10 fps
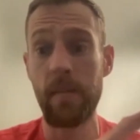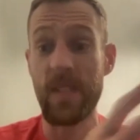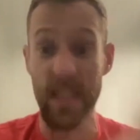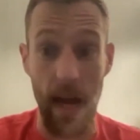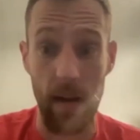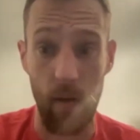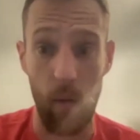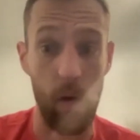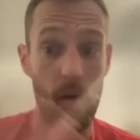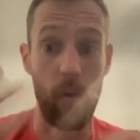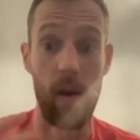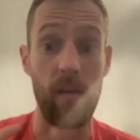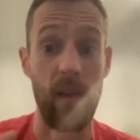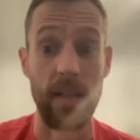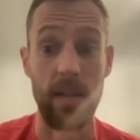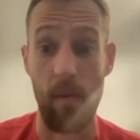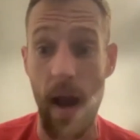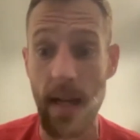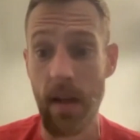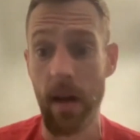side of the world where Invest
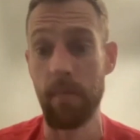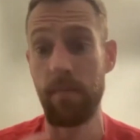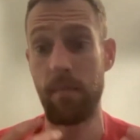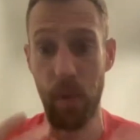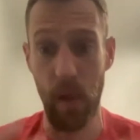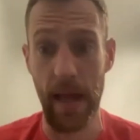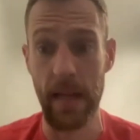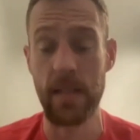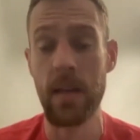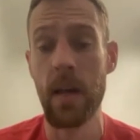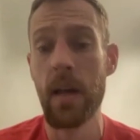Nebraska plays,